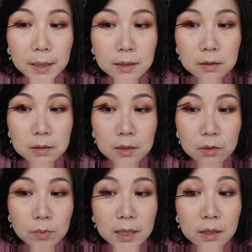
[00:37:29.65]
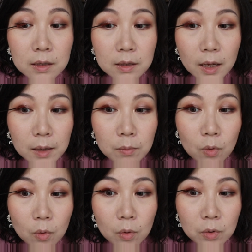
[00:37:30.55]
better still with a
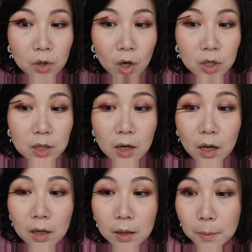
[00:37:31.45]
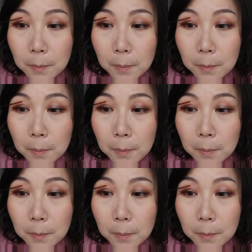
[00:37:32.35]
more darker color.